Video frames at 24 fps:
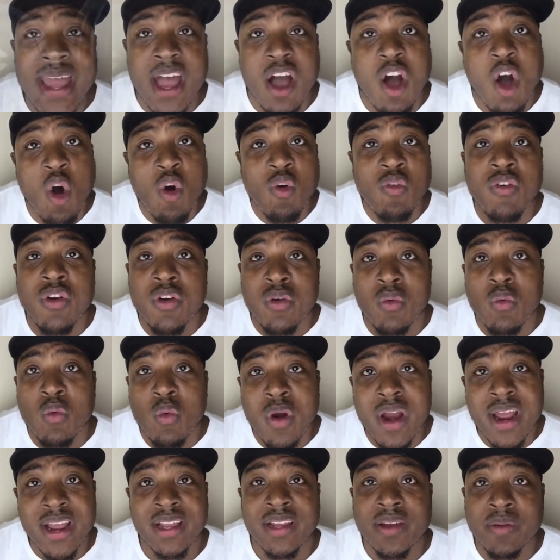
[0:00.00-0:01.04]
that over the
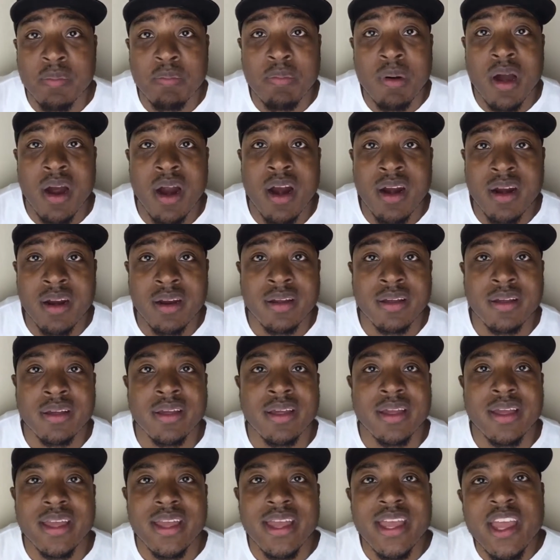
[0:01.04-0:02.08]
regular bar
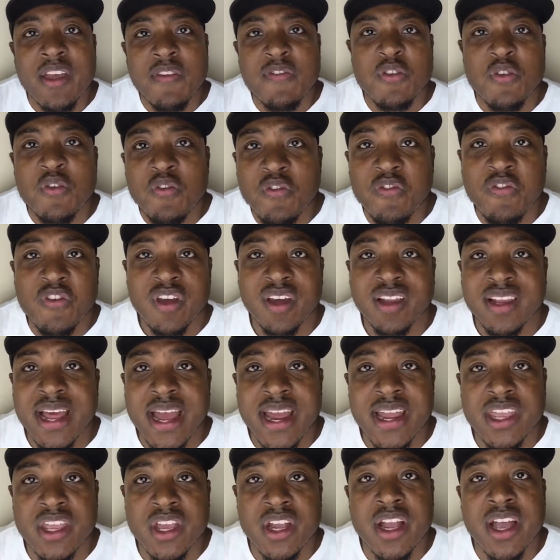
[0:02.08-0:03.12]
if you feel
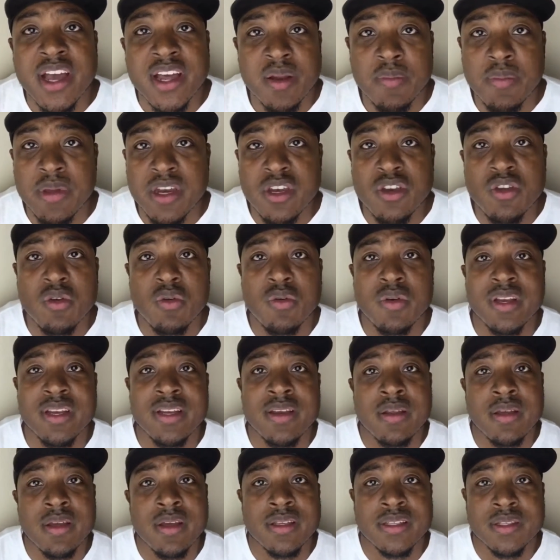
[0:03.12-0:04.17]
like you're gonna be
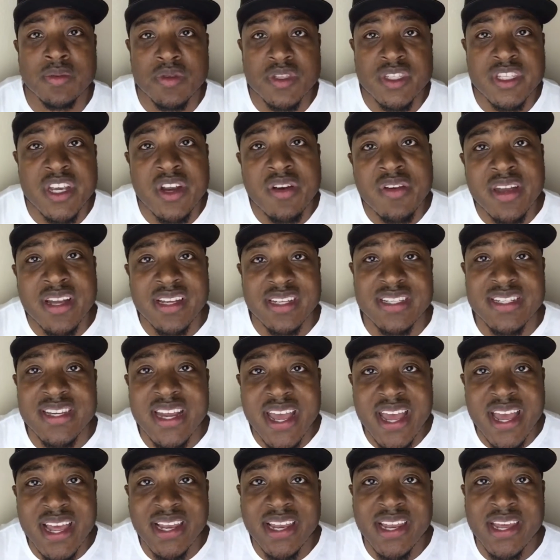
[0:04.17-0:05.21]
doing some serious
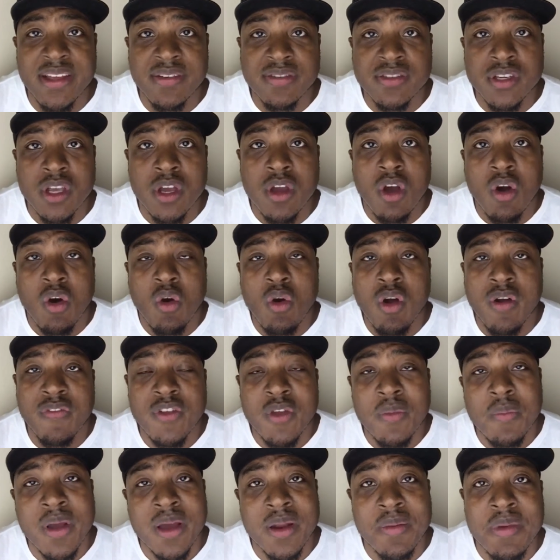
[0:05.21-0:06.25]
deadlifts, or if
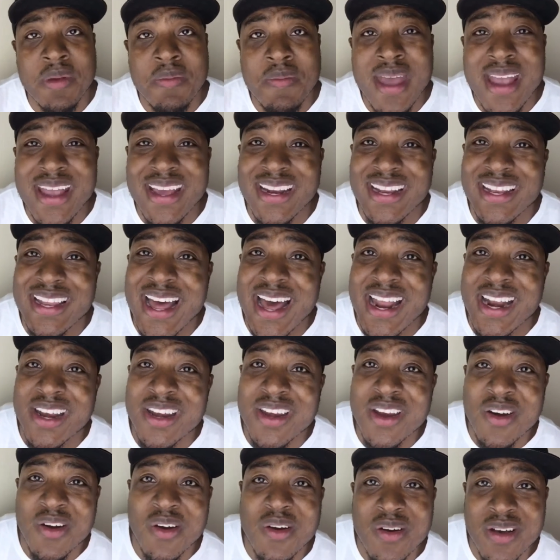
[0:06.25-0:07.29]
you're gonna be making a lot of
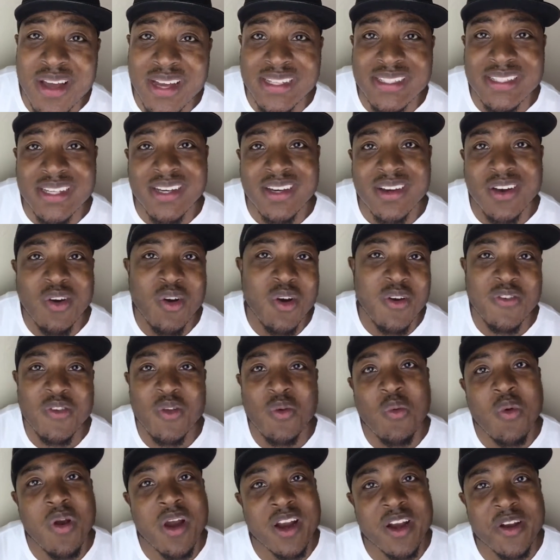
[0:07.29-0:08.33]
noise, or if
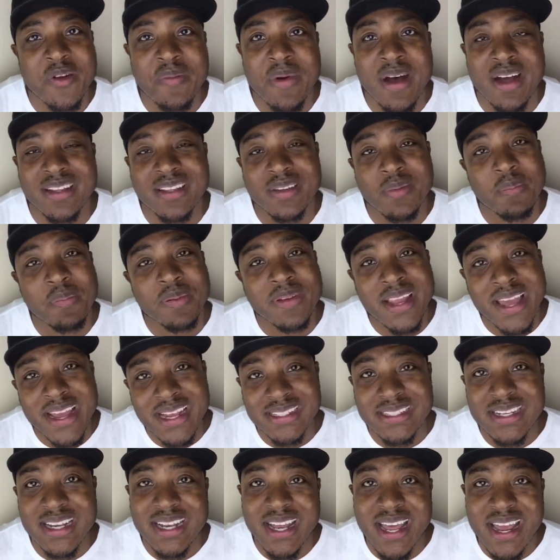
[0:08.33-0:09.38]
you're worried about the
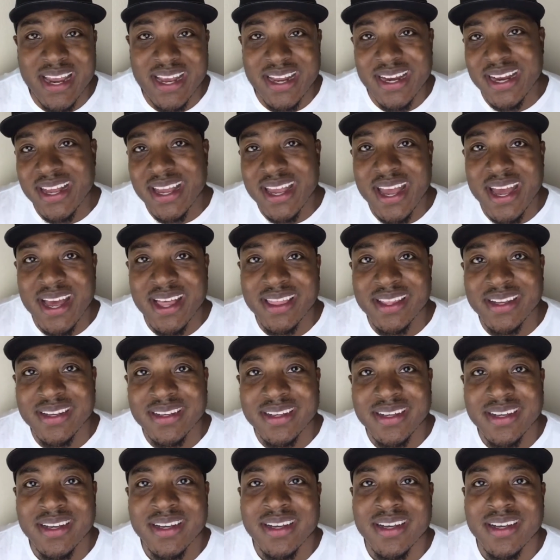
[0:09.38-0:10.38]
plates clanking together.